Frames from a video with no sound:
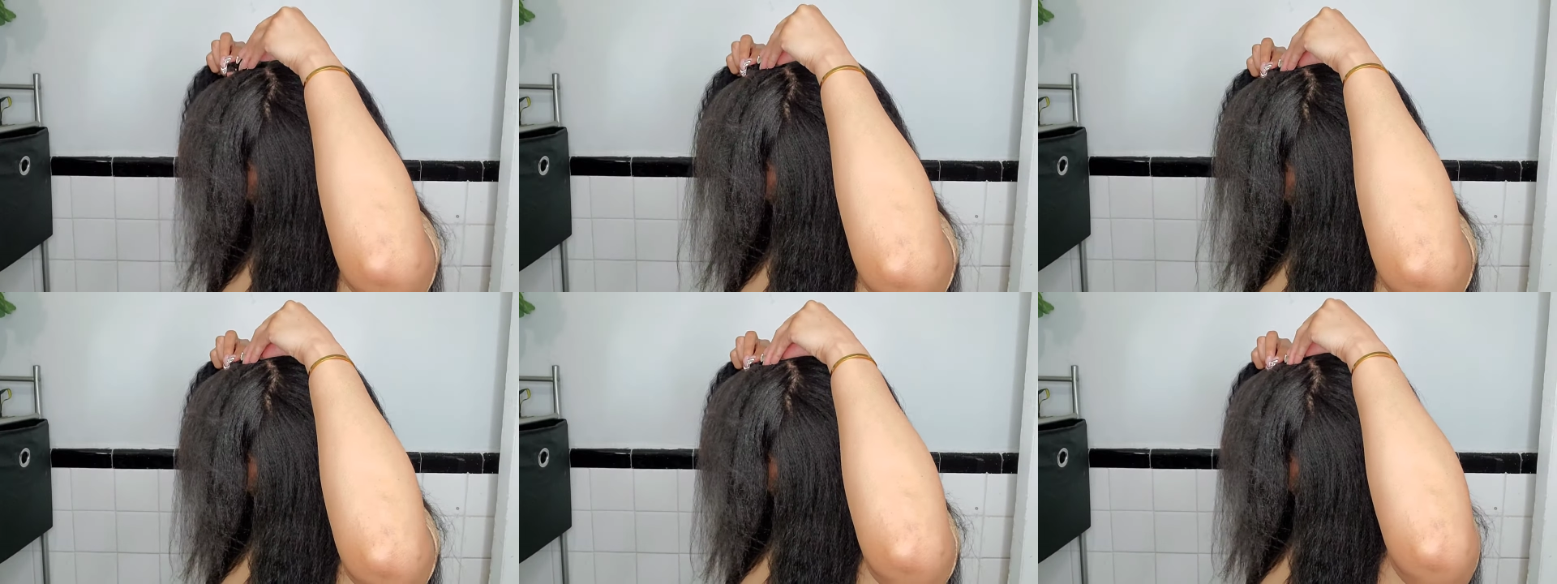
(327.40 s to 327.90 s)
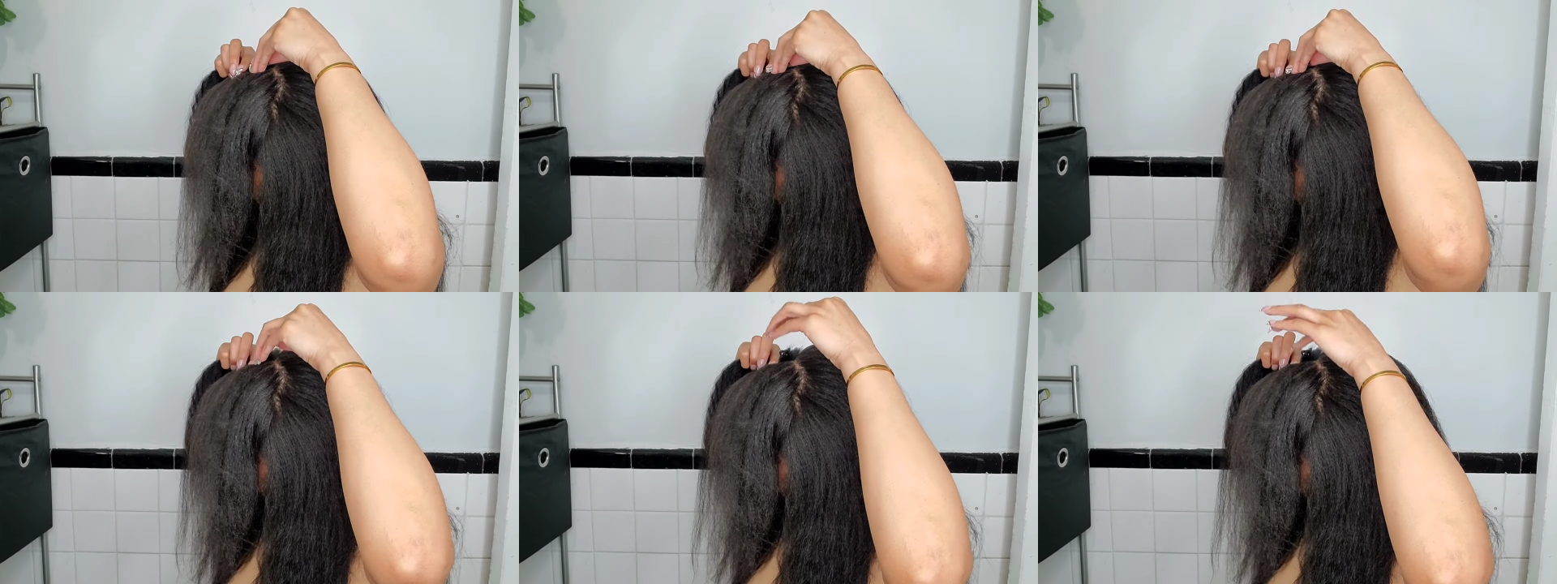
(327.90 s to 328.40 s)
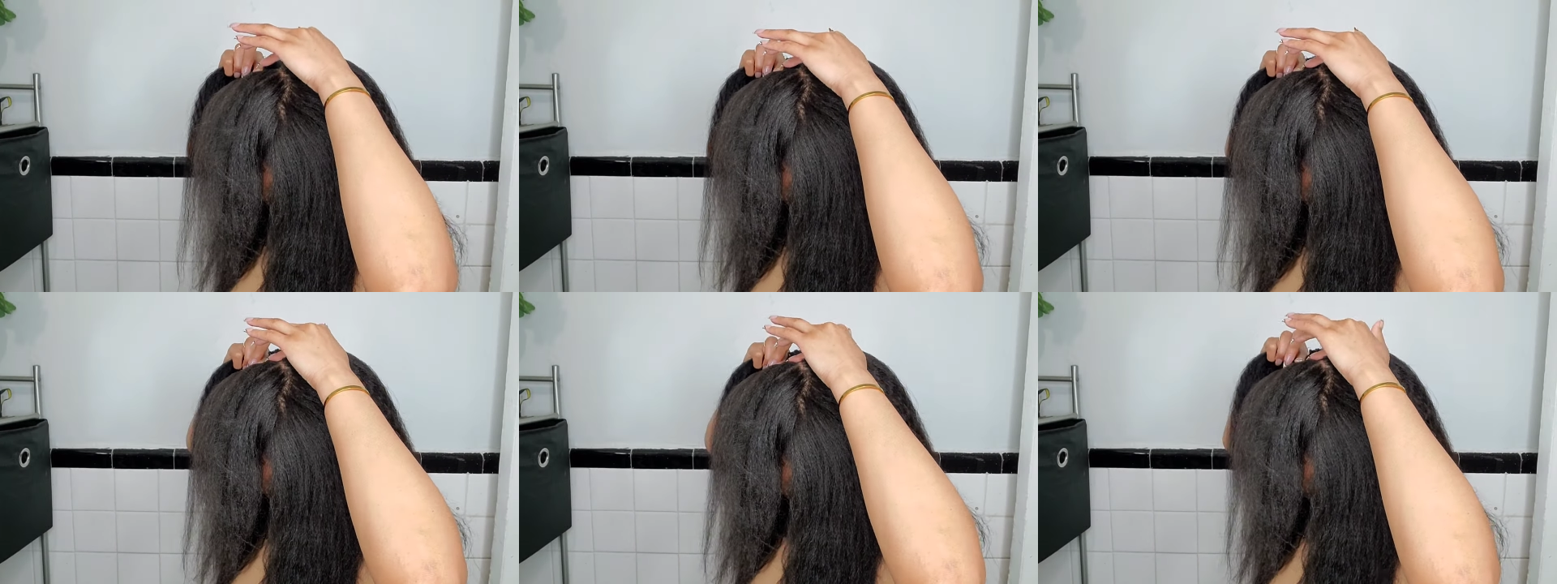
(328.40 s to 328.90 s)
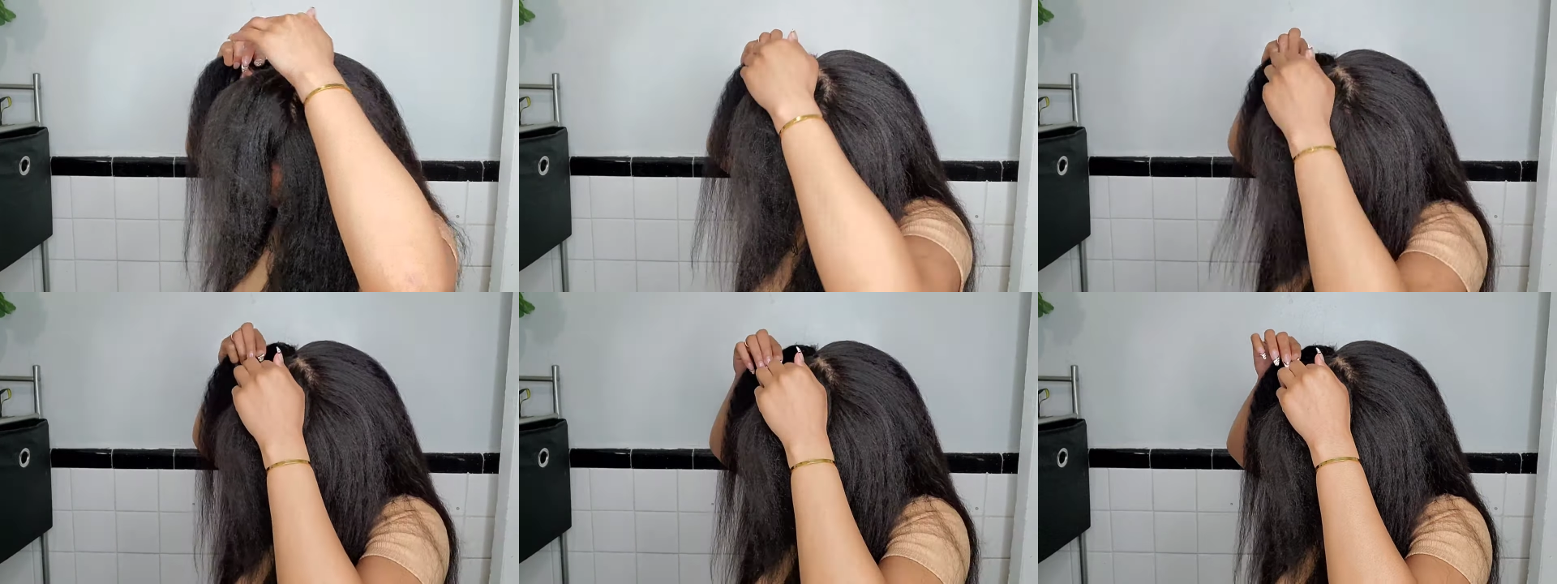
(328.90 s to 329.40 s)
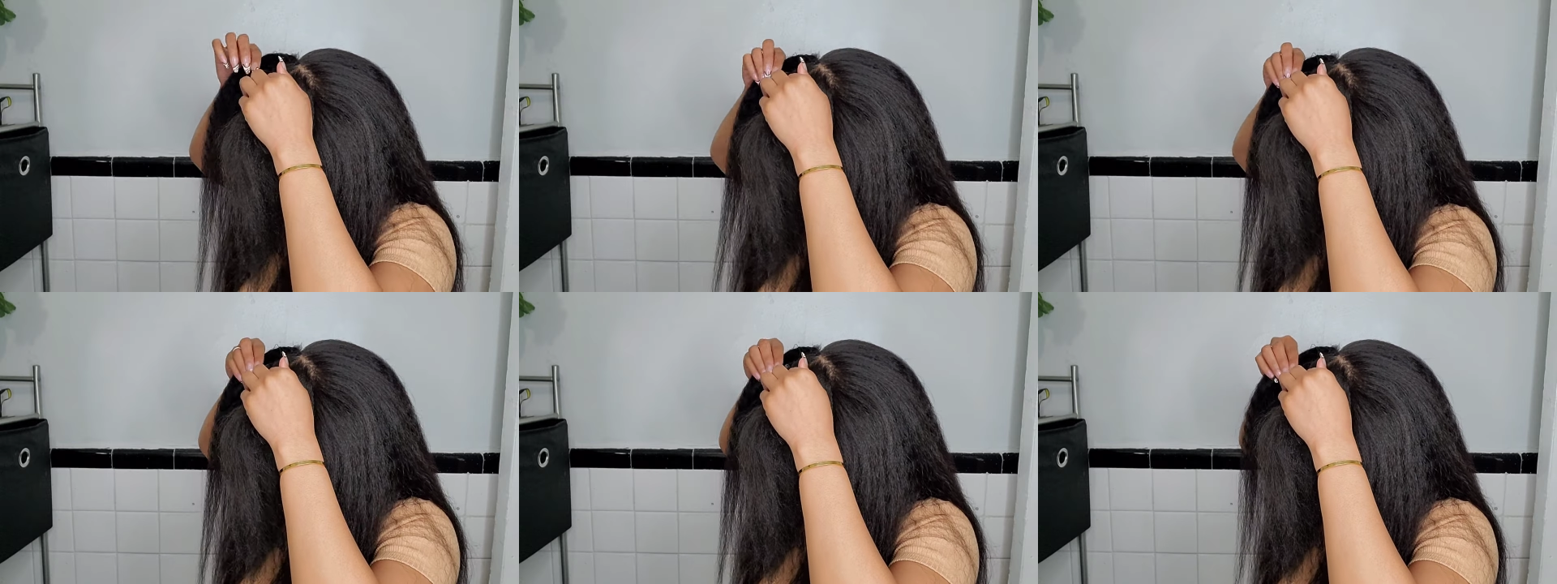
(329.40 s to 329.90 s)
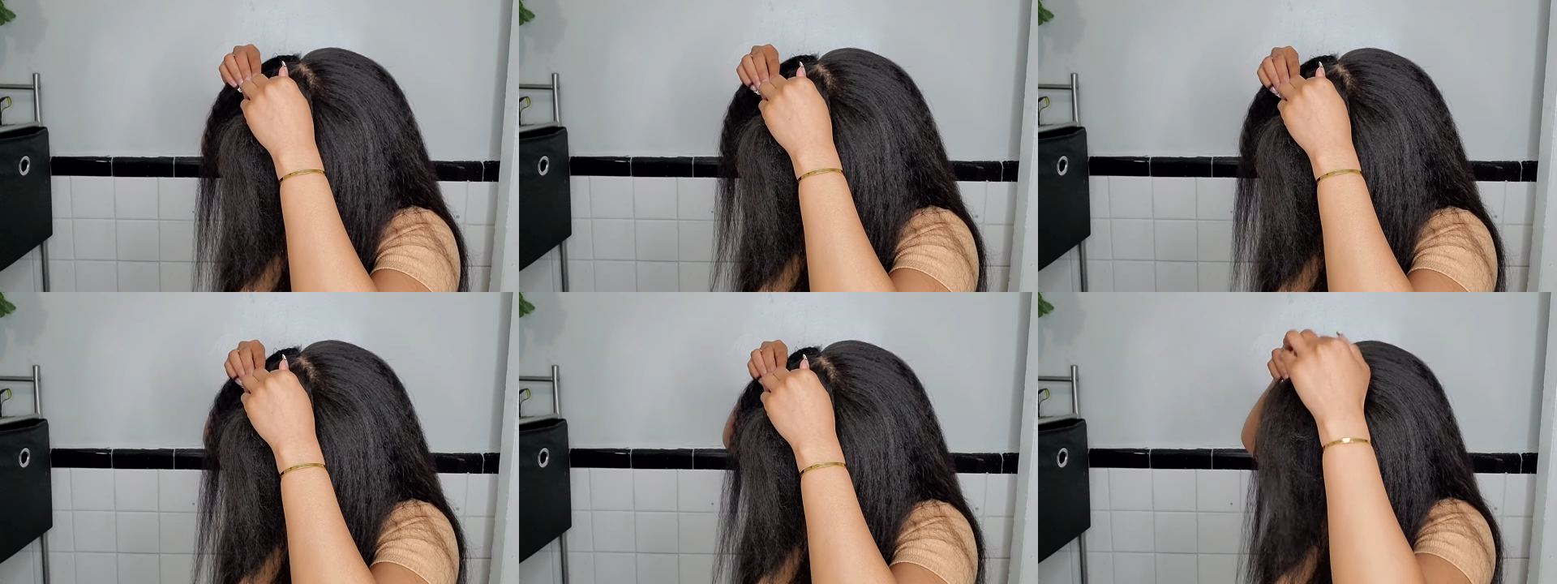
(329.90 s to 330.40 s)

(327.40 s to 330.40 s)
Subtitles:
No face is visible, so there are no lips to read.